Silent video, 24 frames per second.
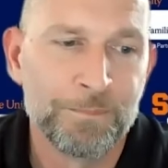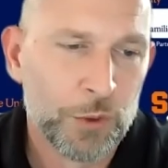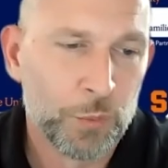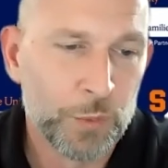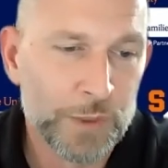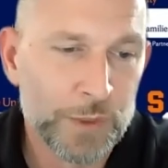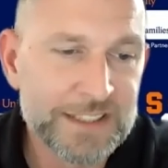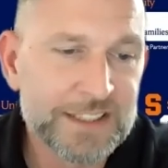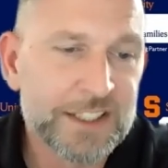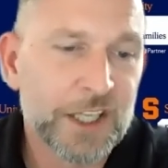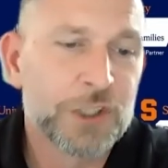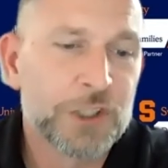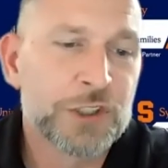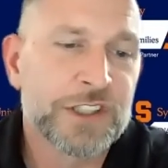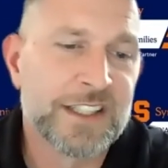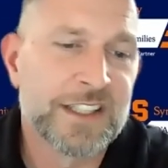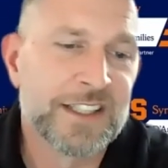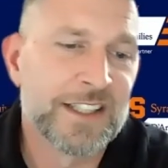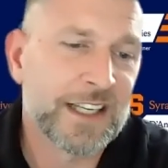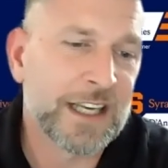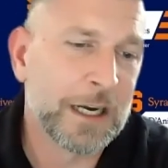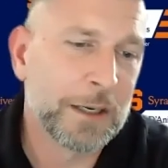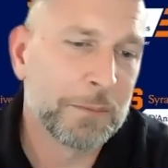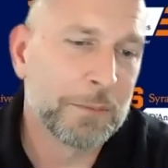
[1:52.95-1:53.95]
Researching
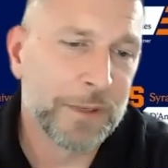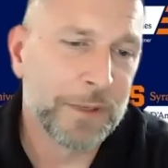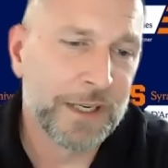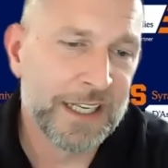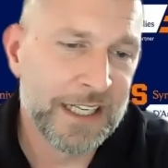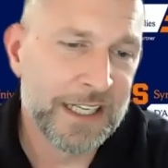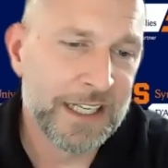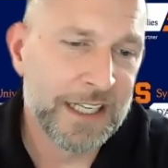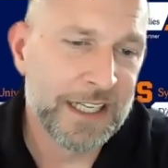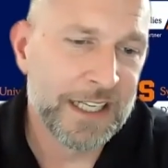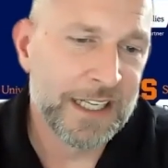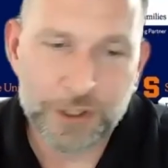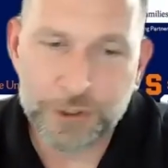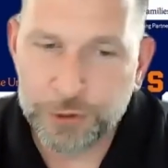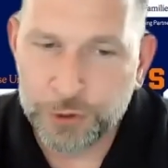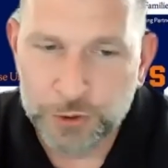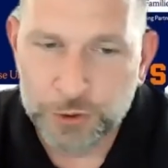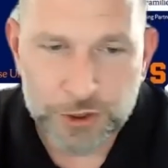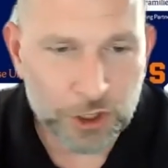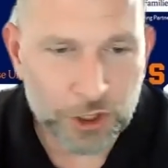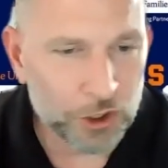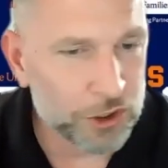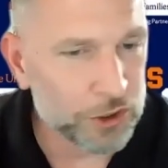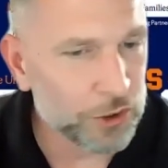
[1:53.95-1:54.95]
the company, the
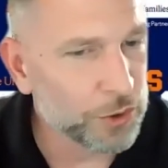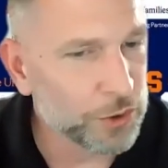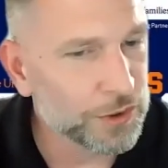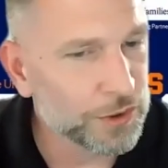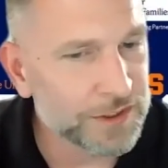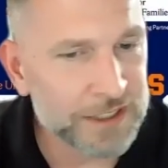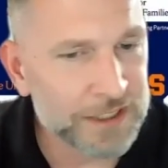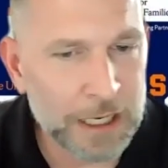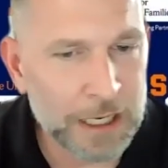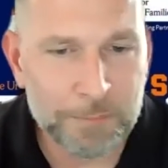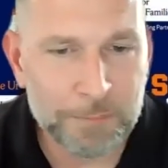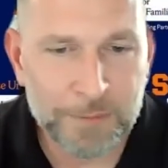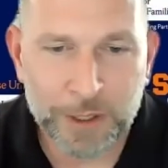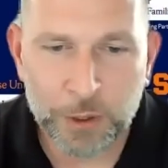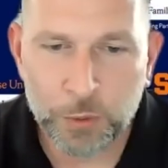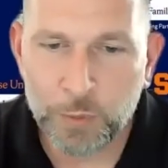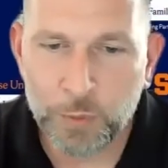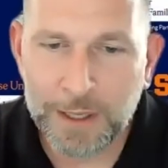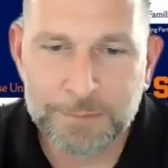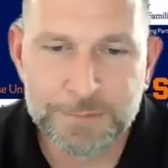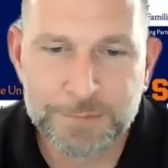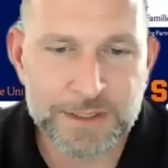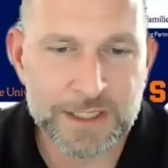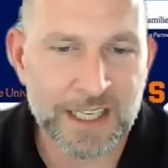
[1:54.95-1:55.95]
news articles, company
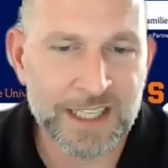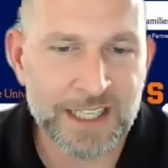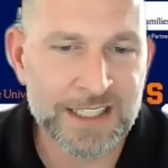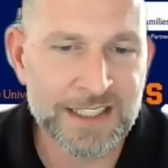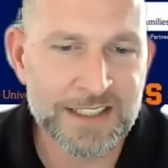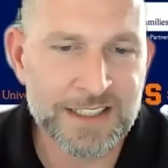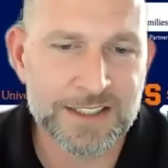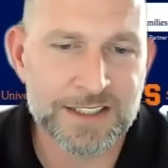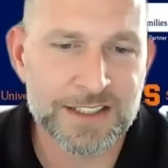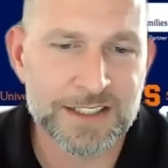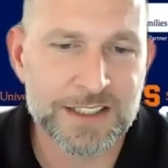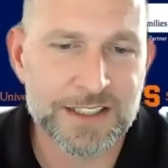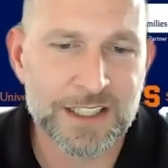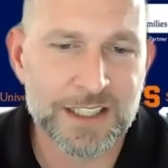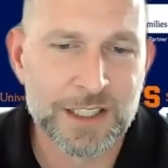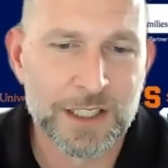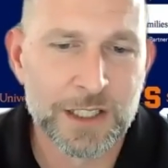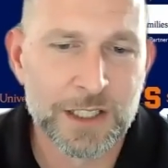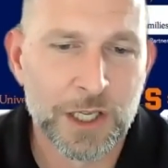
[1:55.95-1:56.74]
websites,